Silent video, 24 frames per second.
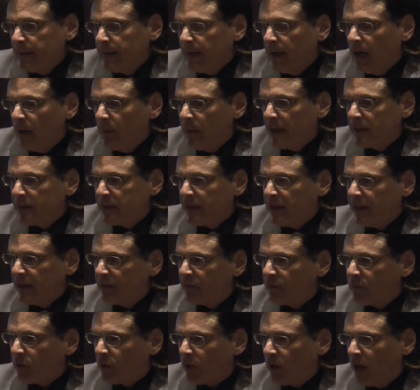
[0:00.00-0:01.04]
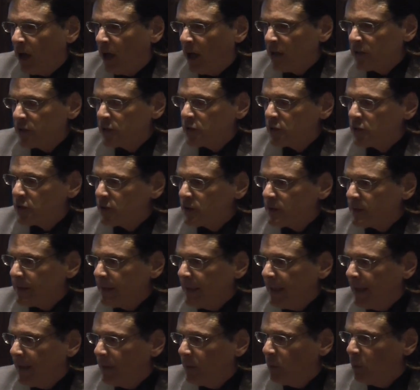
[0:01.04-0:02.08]
I think for us,
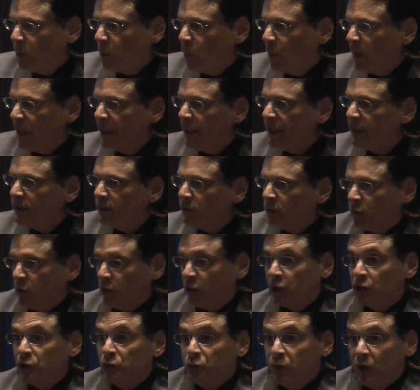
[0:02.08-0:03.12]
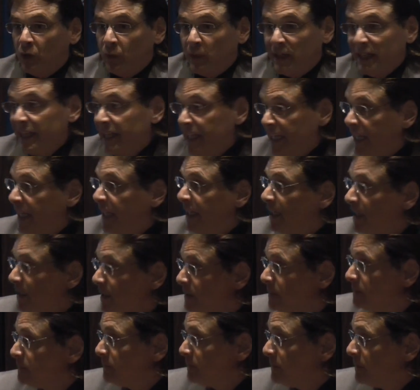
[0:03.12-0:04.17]
we learned what we
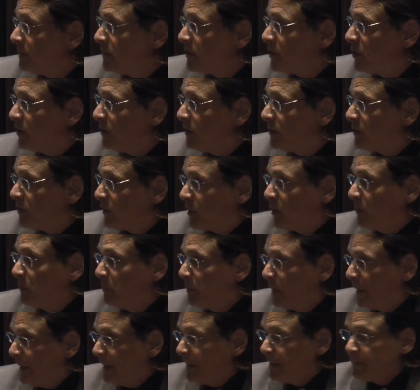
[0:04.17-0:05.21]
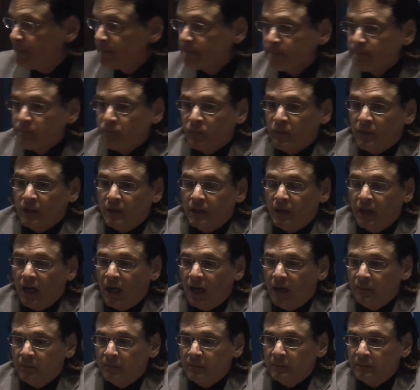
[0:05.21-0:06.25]
needed to compete,
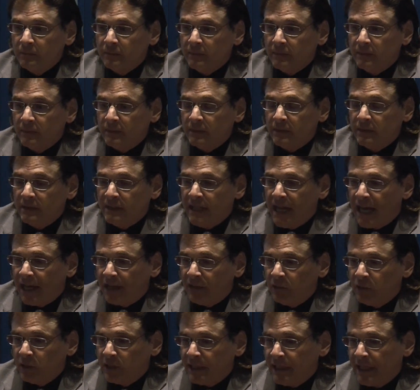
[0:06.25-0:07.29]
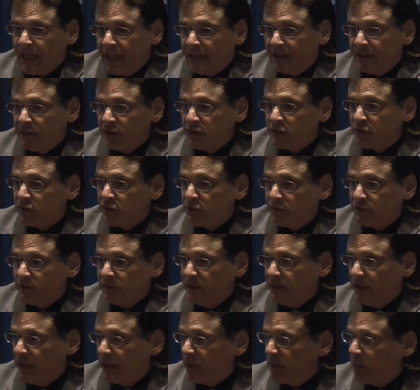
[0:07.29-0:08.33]
not only at
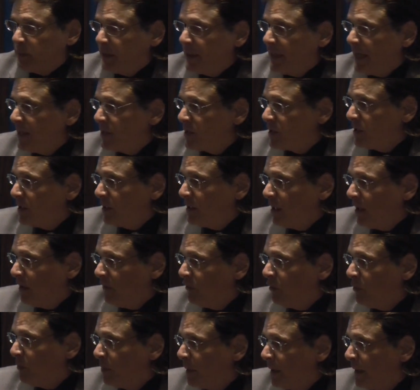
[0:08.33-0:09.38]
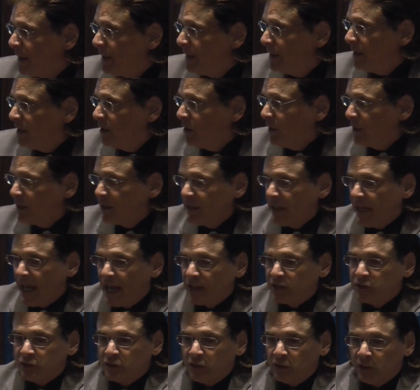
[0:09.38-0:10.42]
the PAC level, but at the
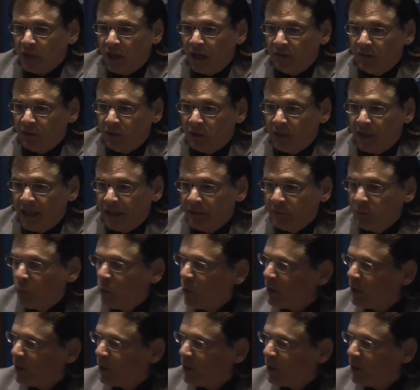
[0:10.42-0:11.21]
national level, and